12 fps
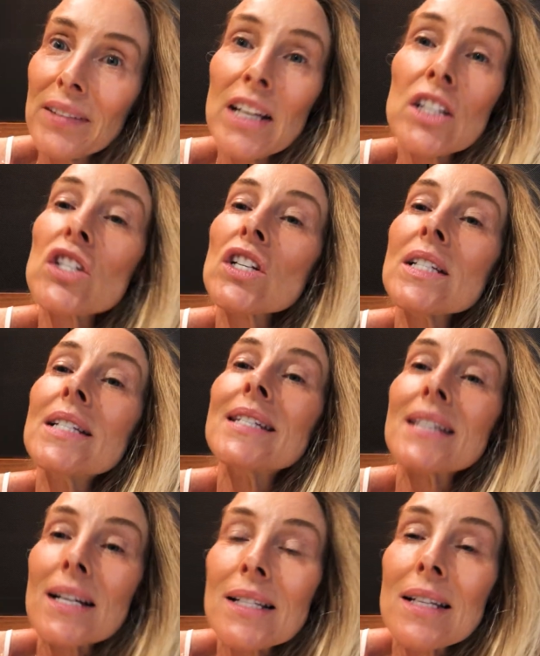It just
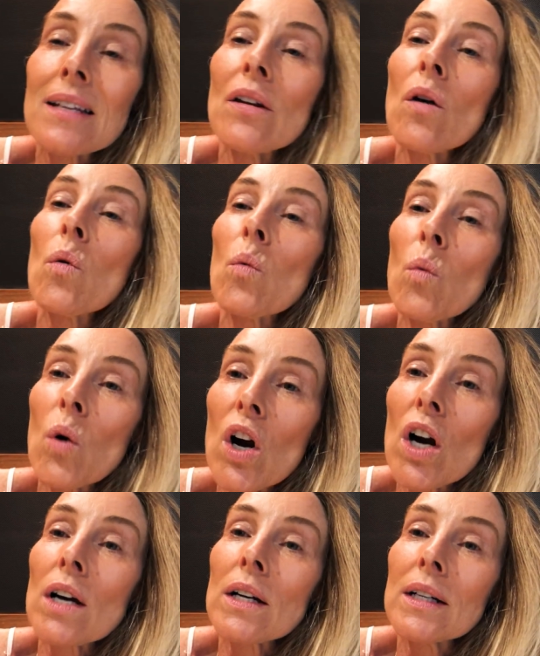doesn't
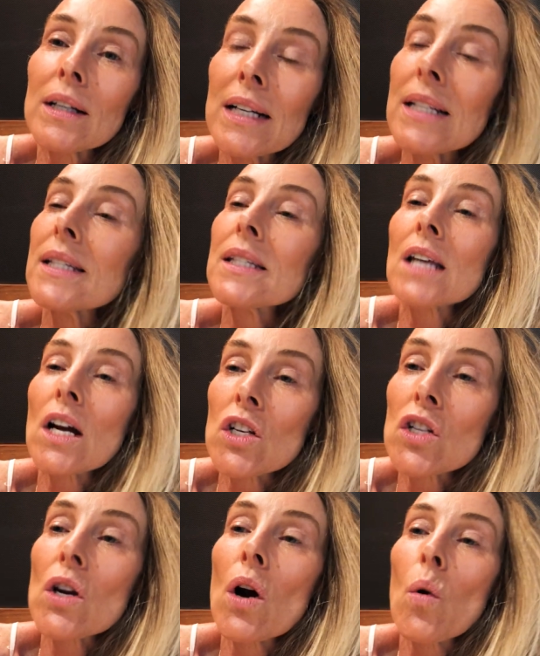work. It's
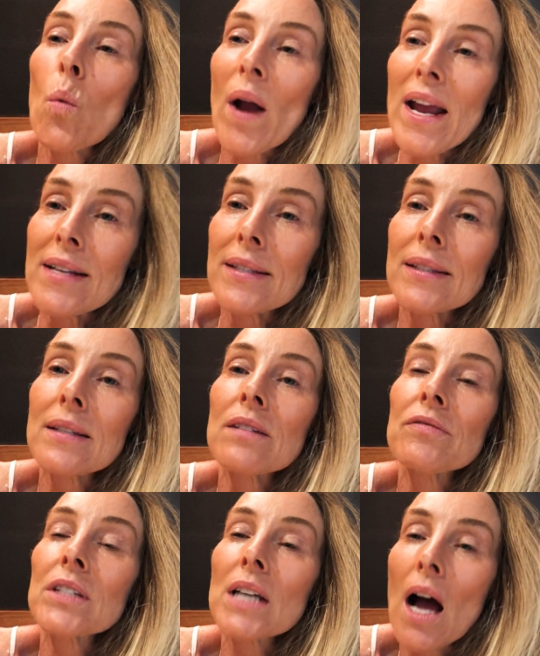such a waste
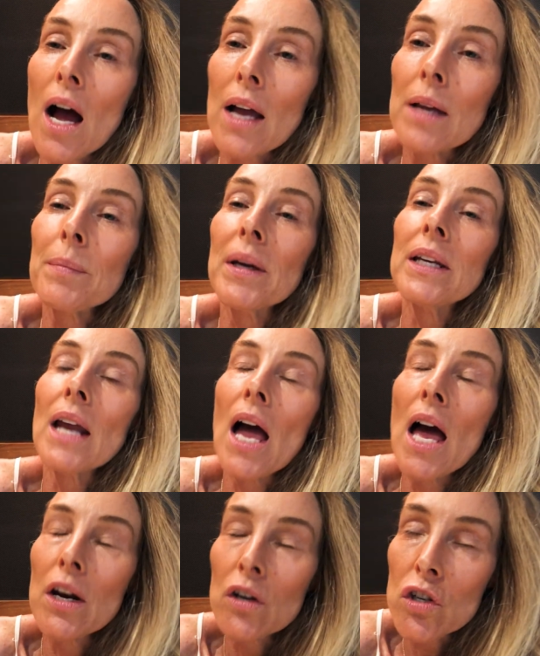of time and
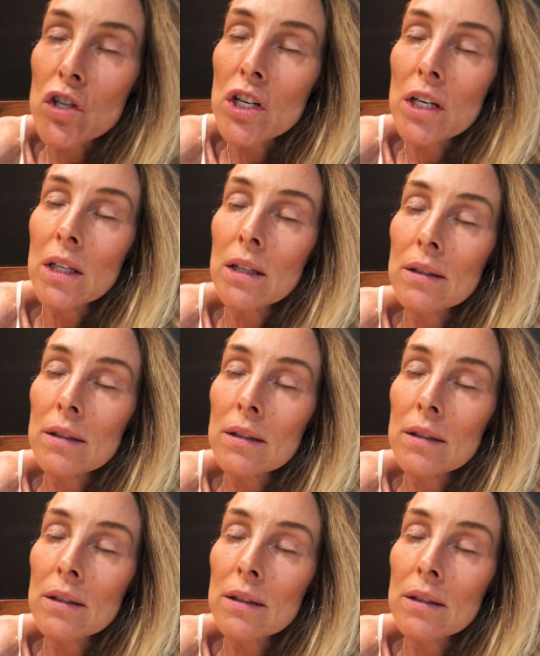energy.